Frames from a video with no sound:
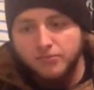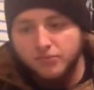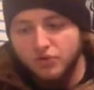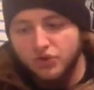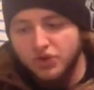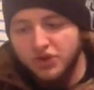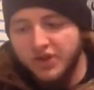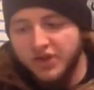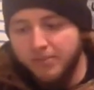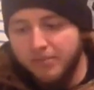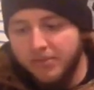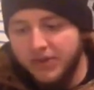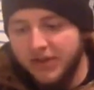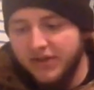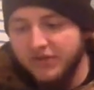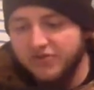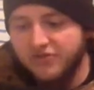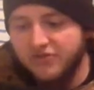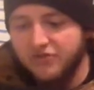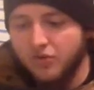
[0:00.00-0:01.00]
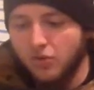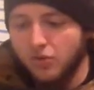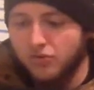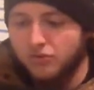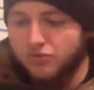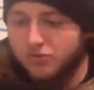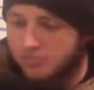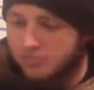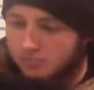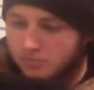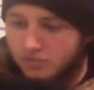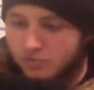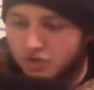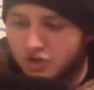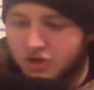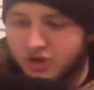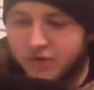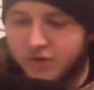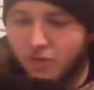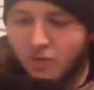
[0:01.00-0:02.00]
cheek piece, or
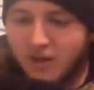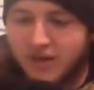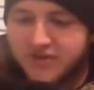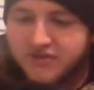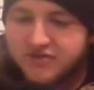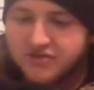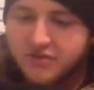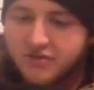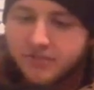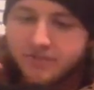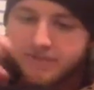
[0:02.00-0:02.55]
cheek rest.